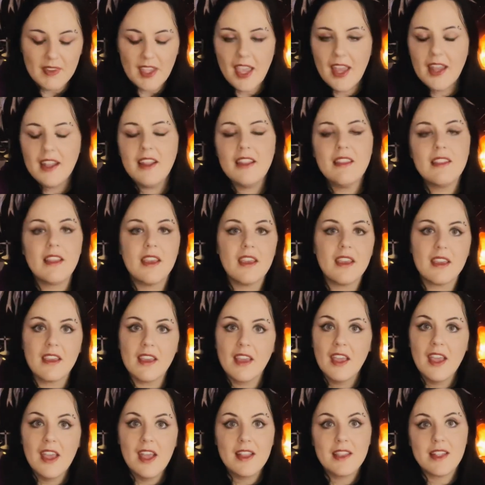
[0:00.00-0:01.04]
anything
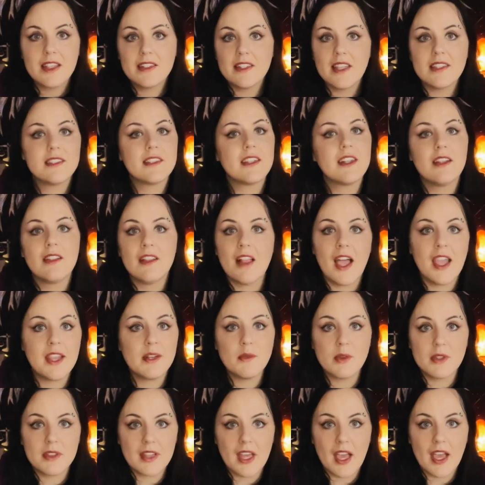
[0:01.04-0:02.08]
that doesn't align
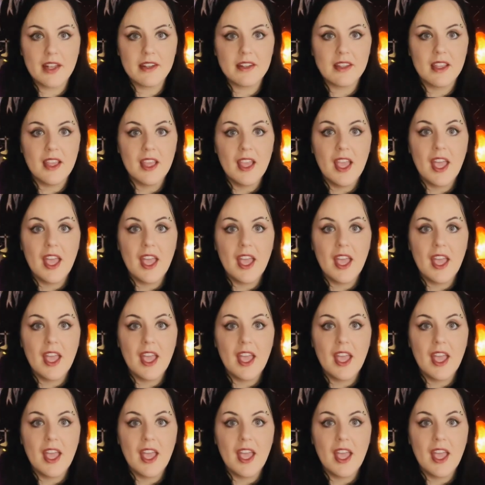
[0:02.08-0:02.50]
with that.